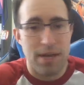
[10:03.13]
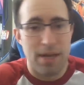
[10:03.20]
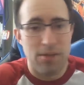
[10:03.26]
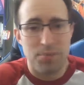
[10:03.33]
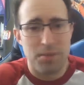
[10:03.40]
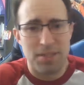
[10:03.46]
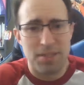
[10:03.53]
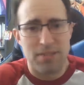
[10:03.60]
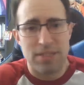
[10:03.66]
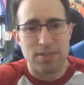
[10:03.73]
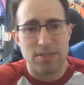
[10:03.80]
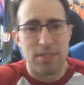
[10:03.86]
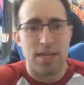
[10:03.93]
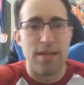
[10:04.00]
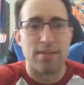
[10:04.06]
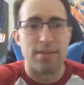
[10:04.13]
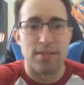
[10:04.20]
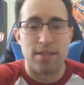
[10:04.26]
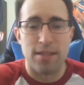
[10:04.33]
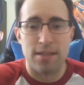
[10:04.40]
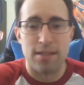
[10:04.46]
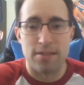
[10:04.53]
I don't believe that's the case.
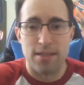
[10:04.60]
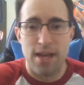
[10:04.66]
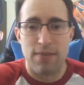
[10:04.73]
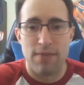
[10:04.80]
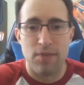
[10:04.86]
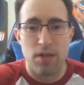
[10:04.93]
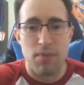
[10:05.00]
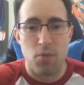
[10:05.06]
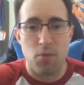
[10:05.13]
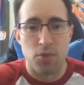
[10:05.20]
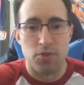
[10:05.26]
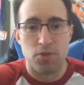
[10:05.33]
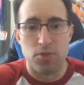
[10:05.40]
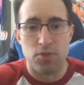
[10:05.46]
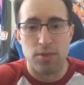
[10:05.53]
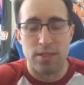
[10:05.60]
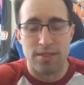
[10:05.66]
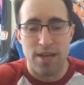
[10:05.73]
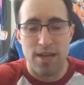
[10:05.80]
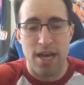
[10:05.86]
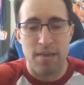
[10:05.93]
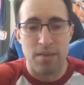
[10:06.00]
I think it's going to have a lot more to do with the
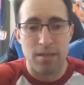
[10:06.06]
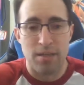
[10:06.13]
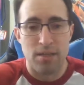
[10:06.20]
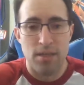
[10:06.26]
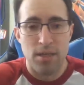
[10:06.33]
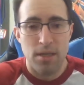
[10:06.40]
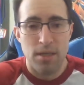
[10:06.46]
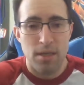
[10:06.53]
timing,